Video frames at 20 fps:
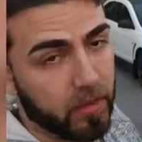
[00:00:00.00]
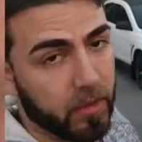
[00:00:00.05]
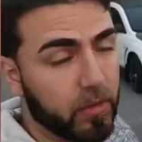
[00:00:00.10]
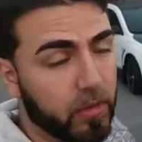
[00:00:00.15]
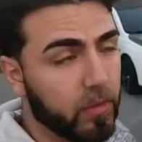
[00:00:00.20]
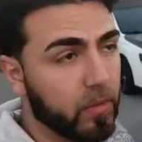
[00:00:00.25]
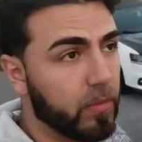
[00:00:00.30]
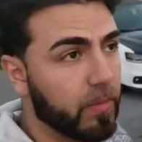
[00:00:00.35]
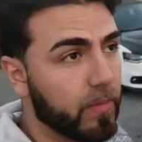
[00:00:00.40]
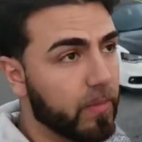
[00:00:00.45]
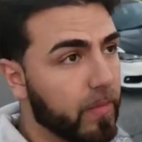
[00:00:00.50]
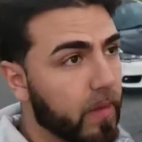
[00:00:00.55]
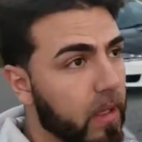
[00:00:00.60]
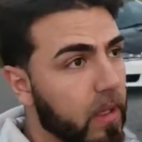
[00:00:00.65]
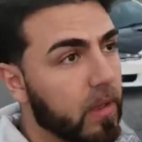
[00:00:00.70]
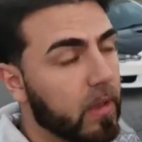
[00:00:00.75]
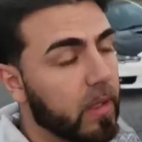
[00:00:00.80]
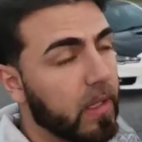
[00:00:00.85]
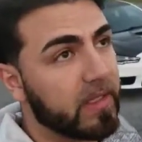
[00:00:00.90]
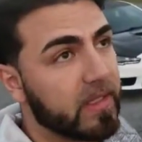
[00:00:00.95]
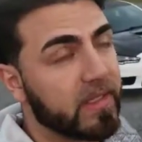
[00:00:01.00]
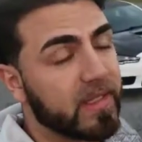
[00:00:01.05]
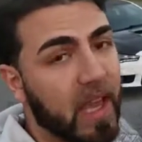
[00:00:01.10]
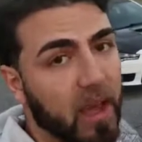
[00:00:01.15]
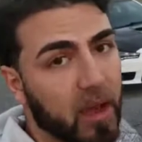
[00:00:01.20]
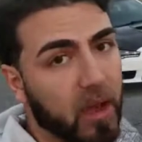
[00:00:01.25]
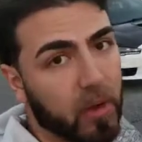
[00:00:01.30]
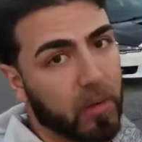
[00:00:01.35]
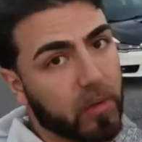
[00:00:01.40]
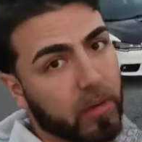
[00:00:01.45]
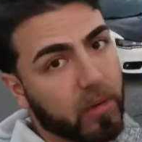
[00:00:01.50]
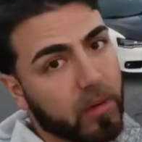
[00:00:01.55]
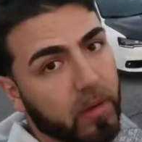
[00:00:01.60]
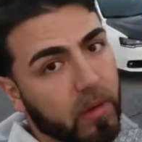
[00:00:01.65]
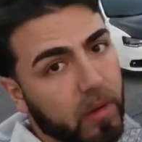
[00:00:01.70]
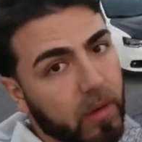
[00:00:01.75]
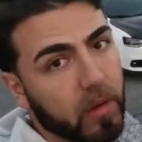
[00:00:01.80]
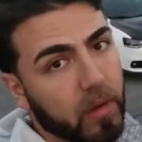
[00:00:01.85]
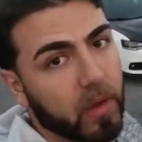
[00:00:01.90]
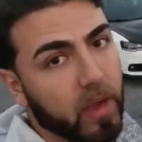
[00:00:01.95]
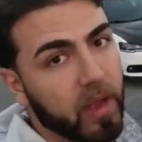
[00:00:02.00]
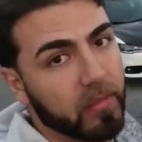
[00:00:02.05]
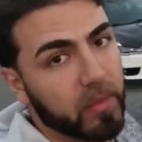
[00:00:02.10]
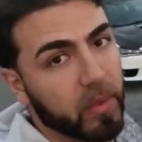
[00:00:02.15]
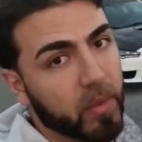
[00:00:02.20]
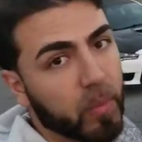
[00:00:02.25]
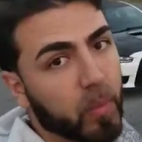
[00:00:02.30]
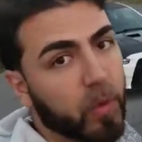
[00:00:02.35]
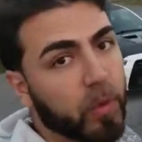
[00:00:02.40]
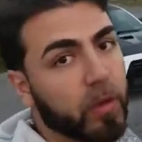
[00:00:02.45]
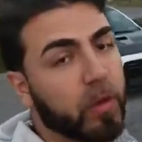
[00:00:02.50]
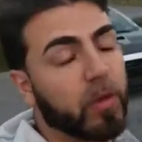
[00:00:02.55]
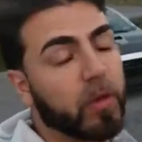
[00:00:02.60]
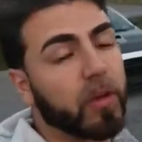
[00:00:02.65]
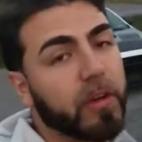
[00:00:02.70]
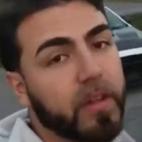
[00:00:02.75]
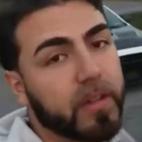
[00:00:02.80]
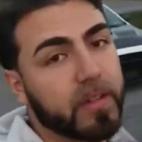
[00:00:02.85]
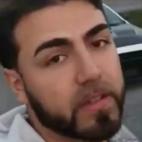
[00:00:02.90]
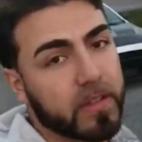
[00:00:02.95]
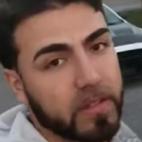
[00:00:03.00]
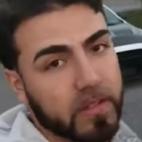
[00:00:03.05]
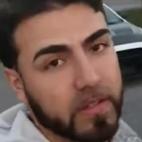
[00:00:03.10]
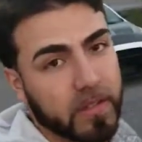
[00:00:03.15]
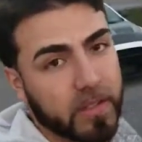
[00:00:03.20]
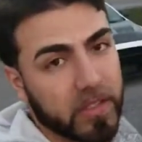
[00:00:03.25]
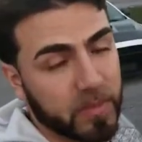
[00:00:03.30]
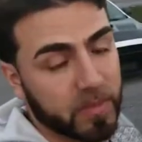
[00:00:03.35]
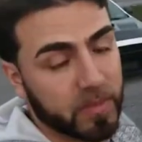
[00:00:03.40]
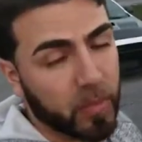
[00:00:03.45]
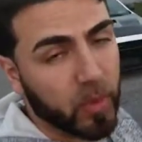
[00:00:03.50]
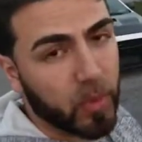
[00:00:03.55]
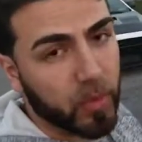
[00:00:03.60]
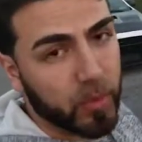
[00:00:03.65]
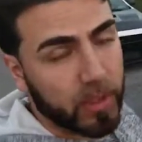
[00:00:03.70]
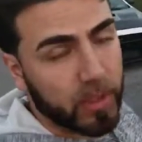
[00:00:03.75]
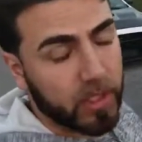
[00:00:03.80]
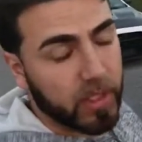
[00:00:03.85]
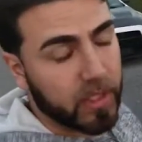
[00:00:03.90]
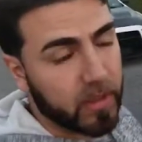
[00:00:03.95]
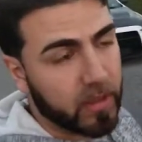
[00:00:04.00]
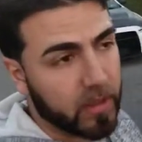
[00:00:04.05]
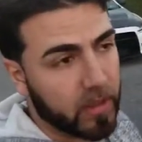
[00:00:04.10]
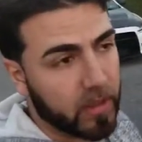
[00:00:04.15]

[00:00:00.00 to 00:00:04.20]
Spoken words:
home. It's out. I've been working on it since this morning.